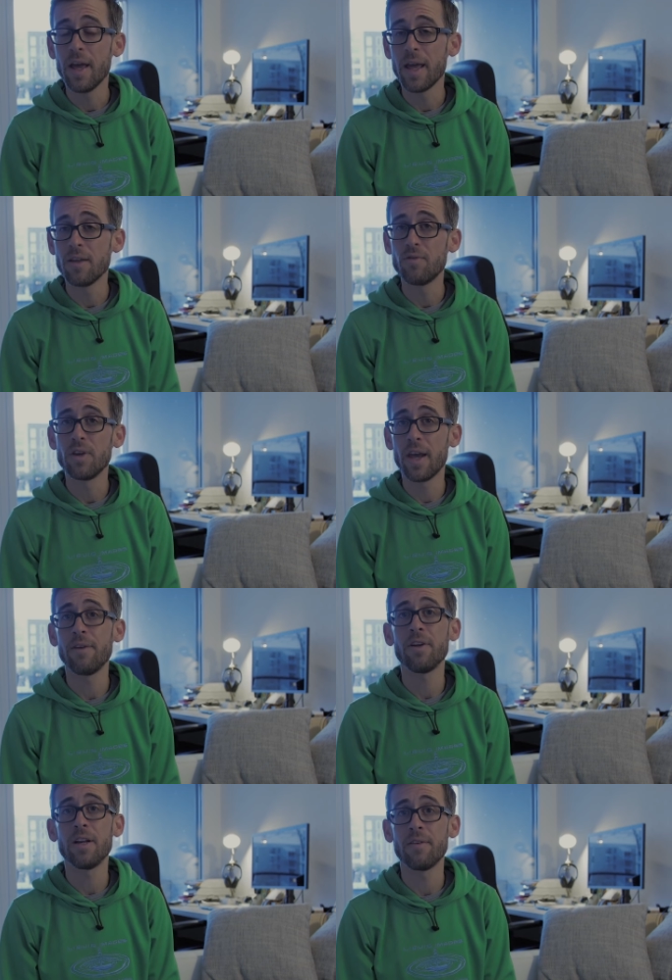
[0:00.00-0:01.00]
and if you
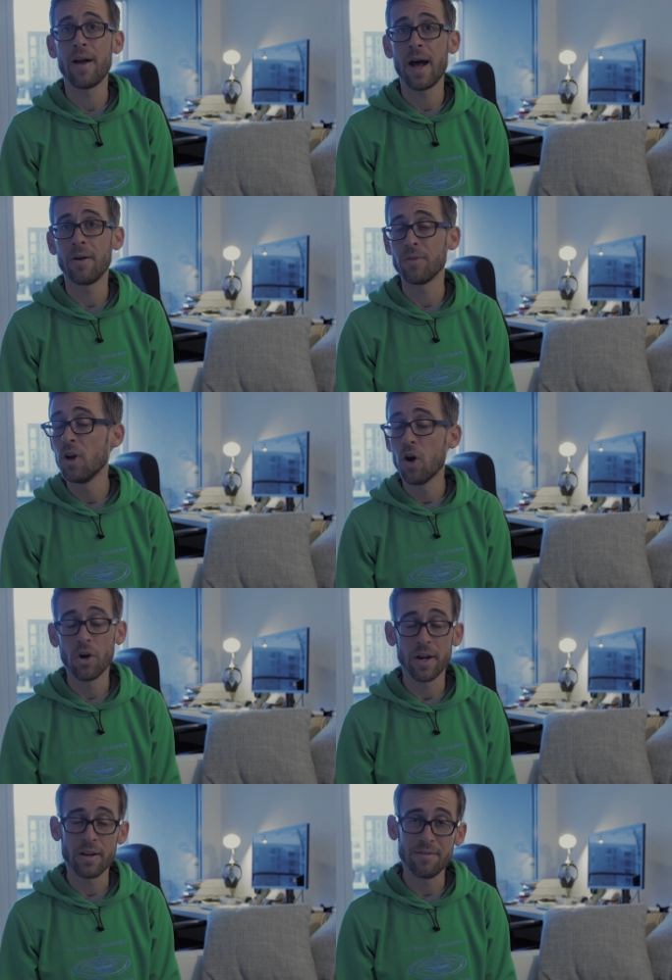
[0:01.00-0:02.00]
carry it around
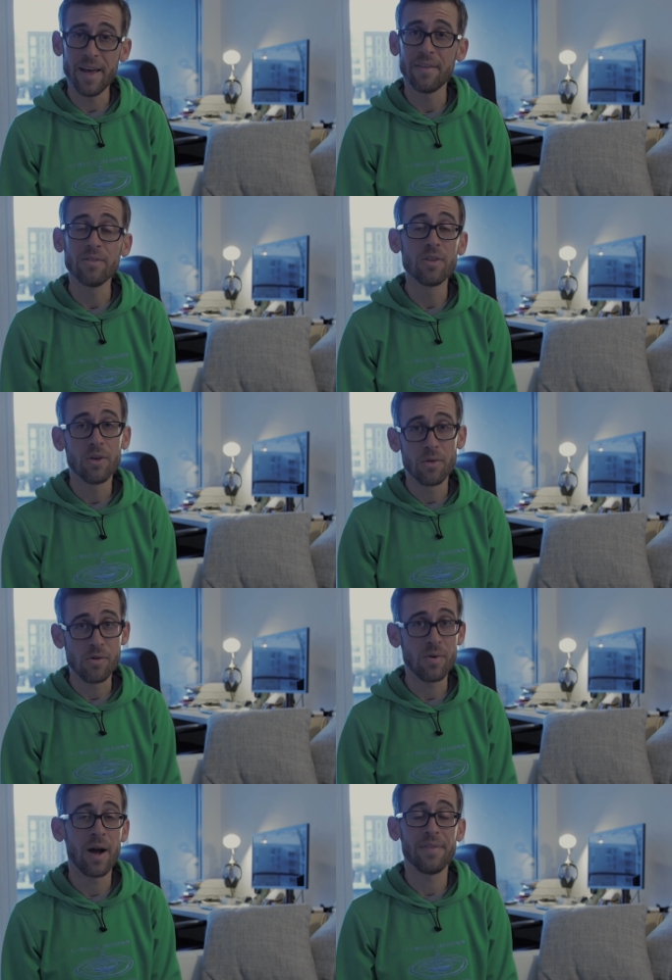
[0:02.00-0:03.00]
on an event
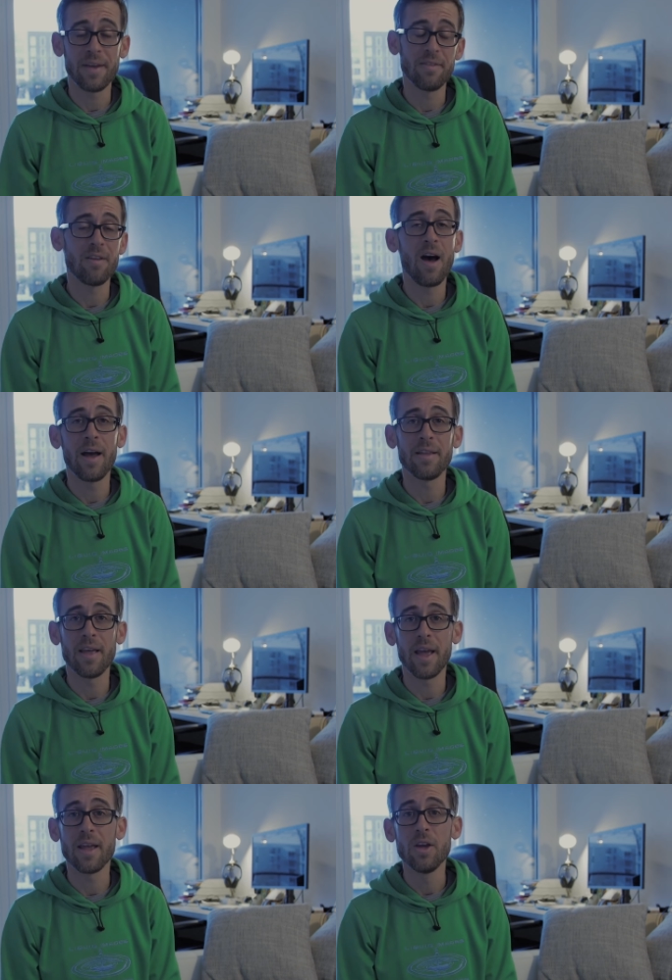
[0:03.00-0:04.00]
throughout the entire
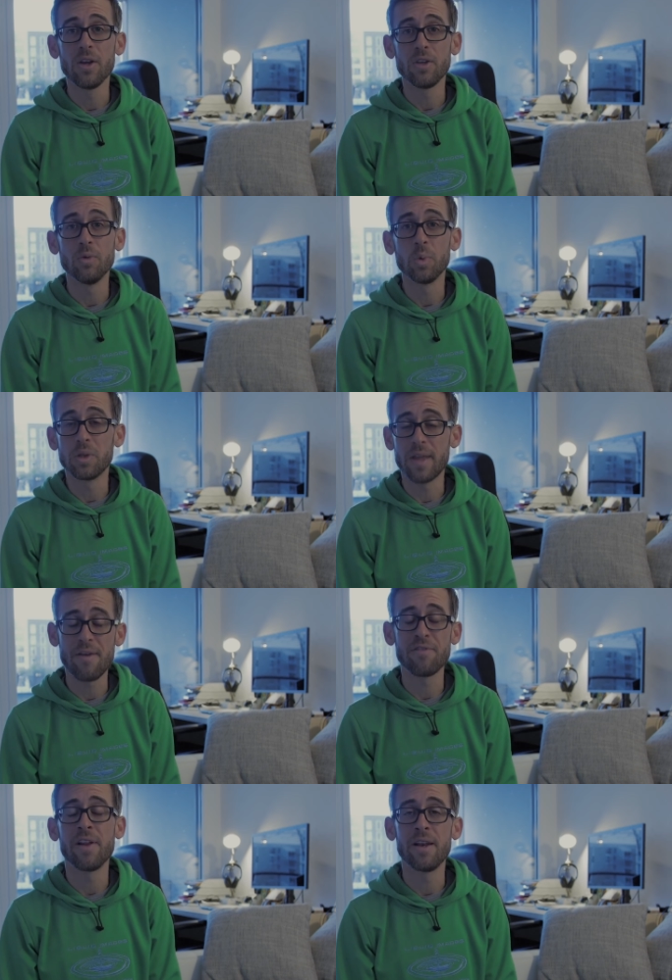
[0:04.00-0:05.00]
day, you will
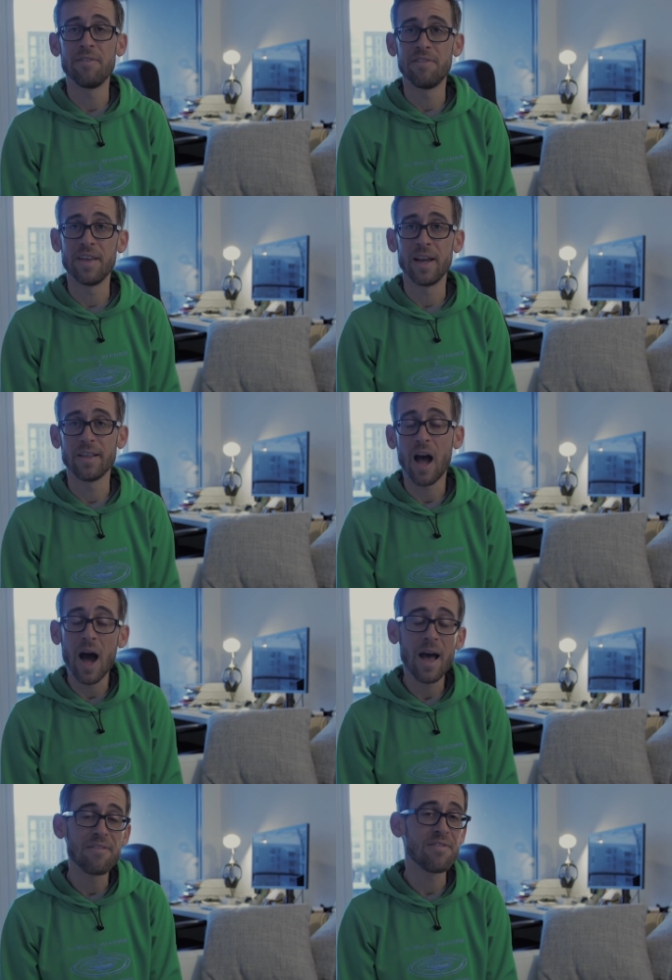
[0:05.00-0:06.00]
definitely feel it.
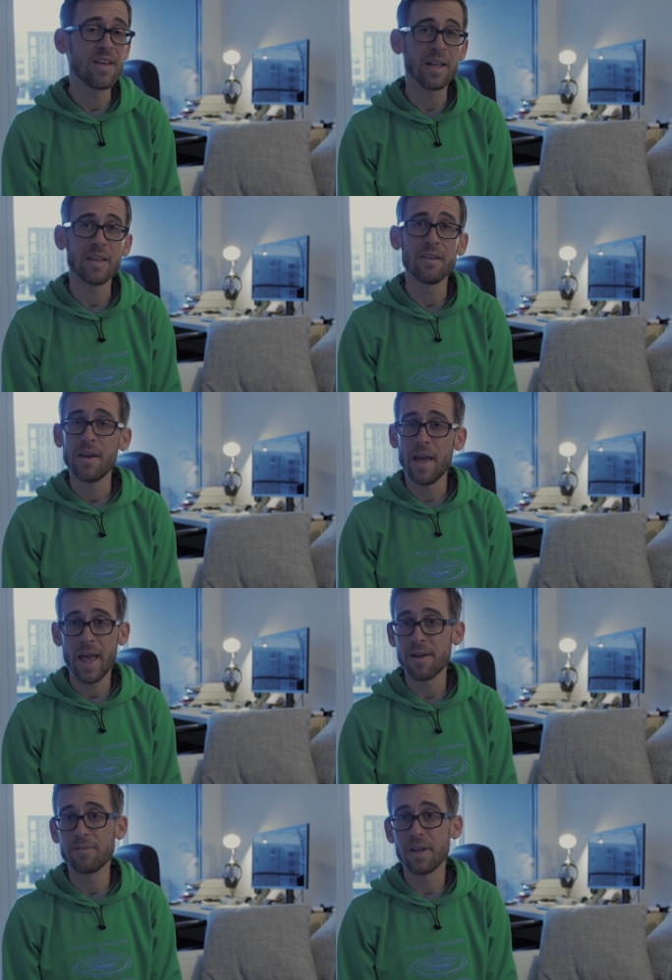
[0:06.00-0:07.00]
I feel it
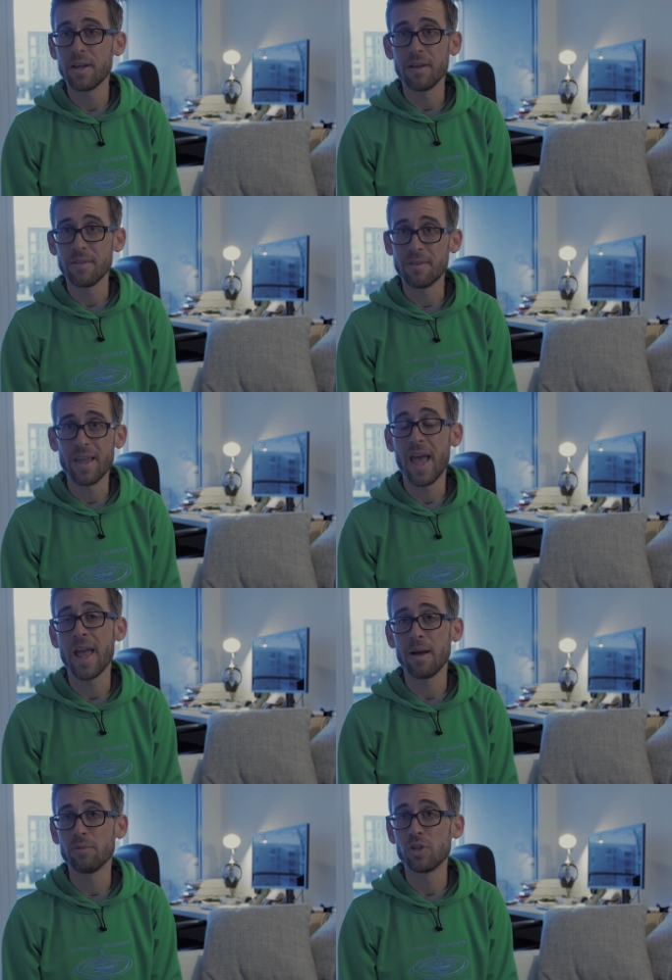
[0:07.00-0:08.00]
every
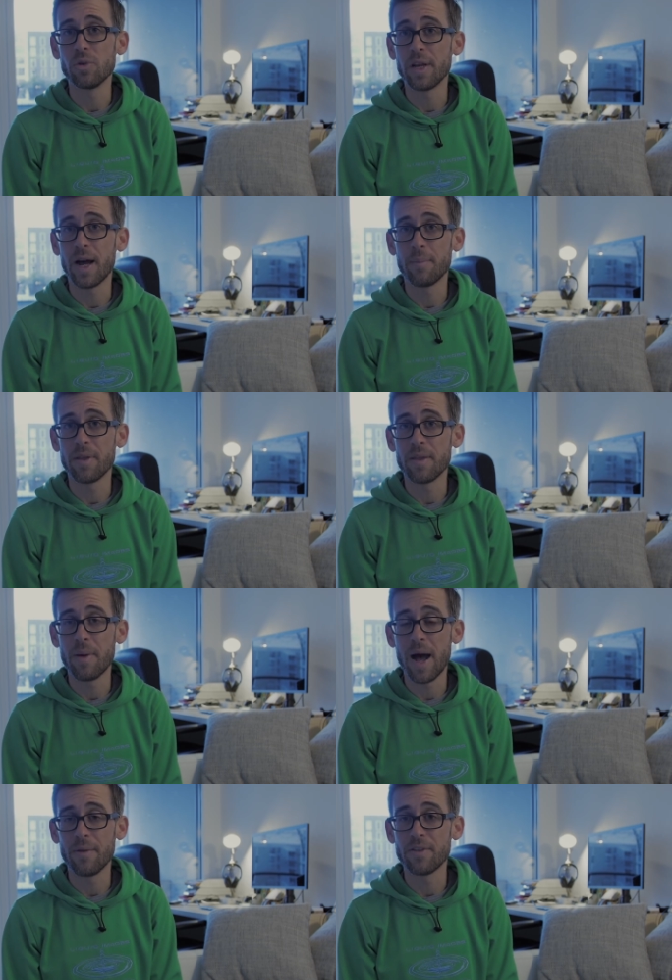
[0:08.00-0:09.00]
day I'm shooting up in the
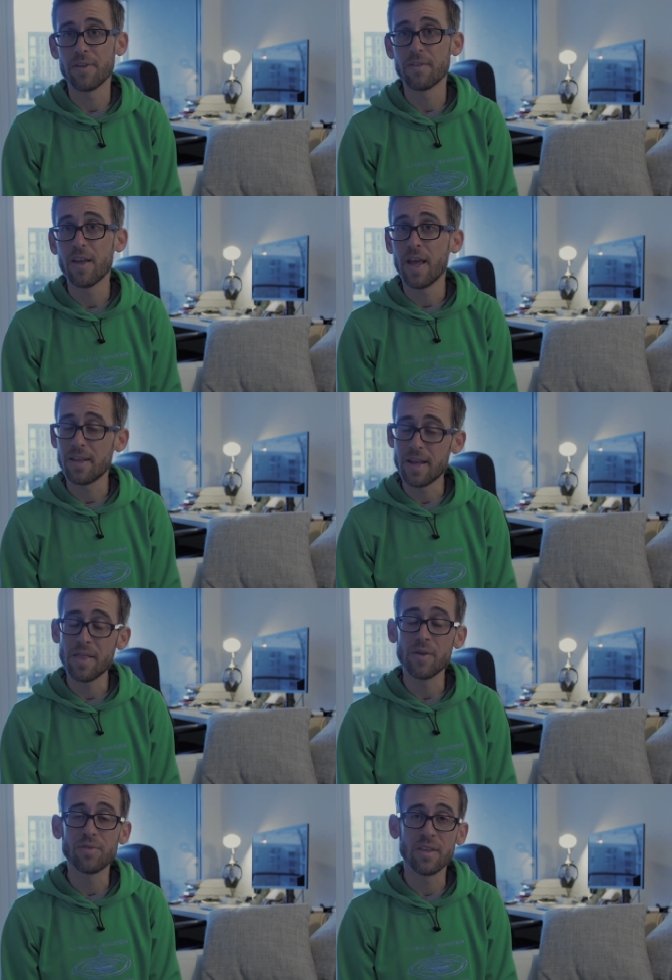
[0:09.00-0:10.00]
mountains. At the
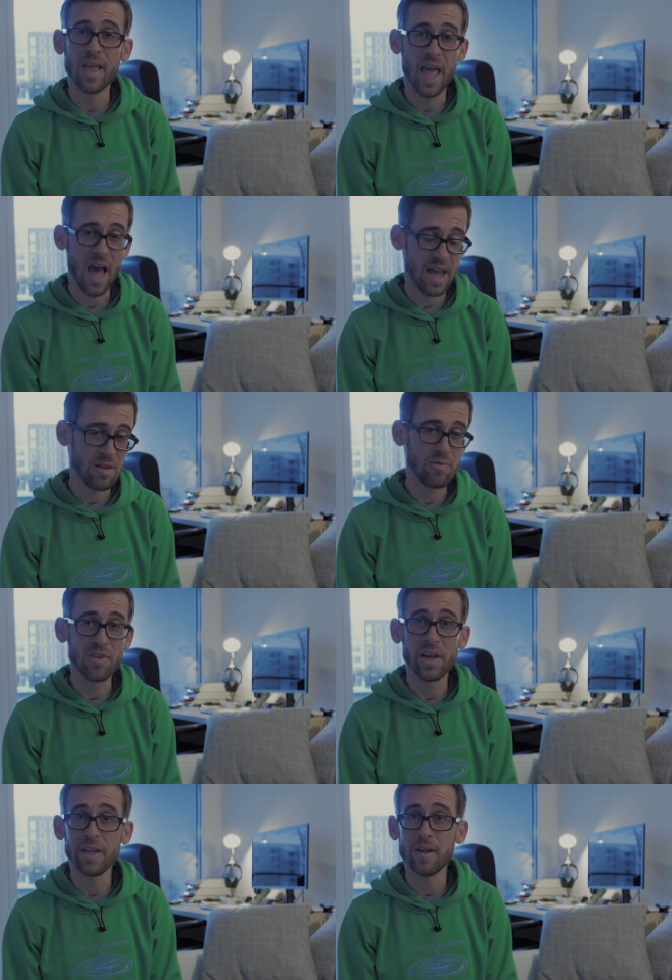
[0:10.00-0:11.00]
end of the day, I can
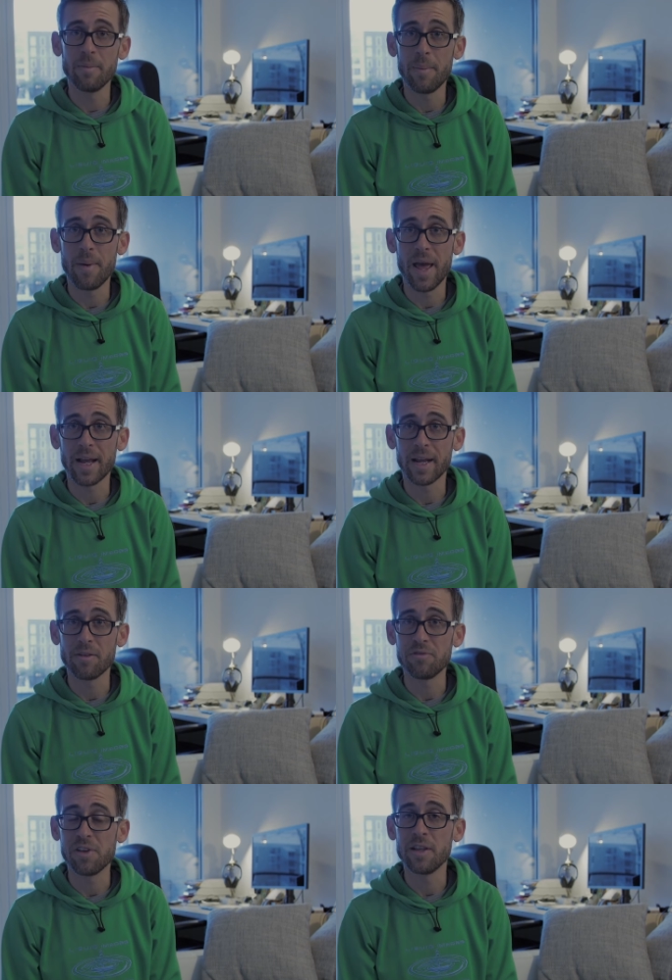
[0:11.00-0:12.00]
feel it in my back, I
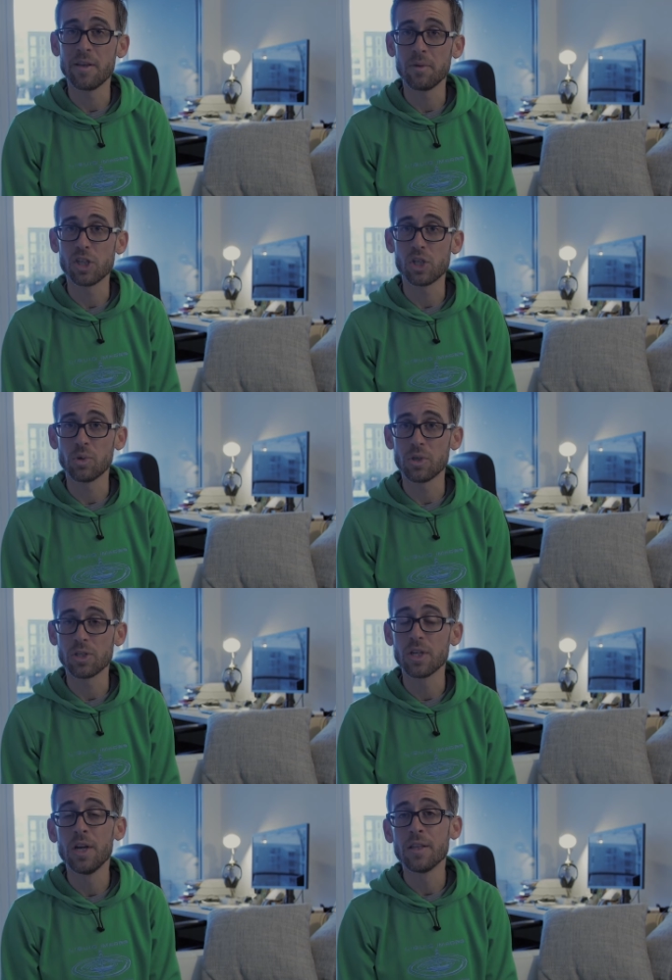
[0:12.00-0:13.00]
can feel it in my
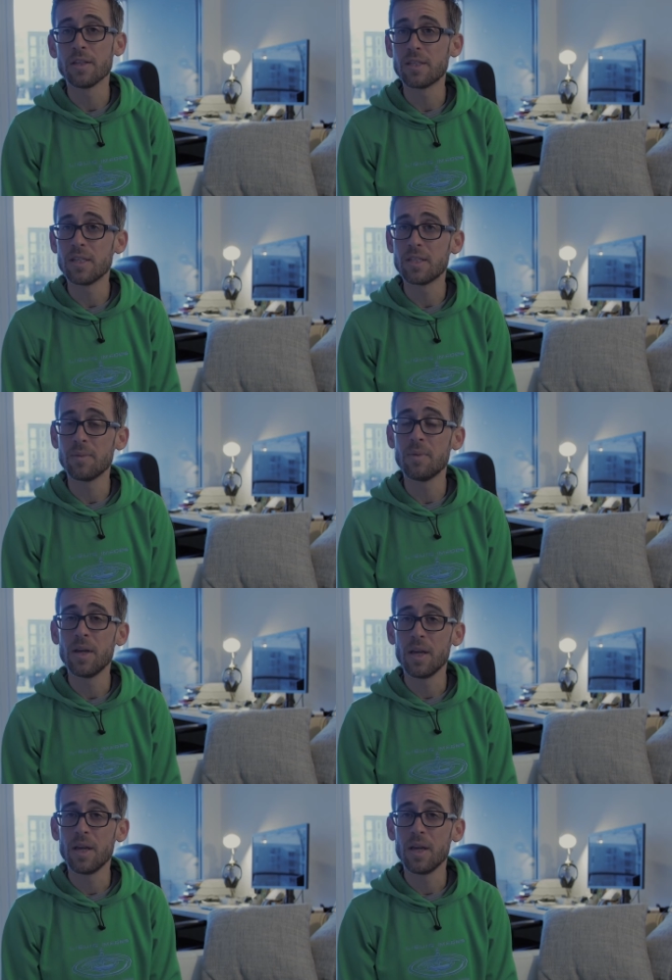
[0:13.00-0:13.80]
shoulders. The system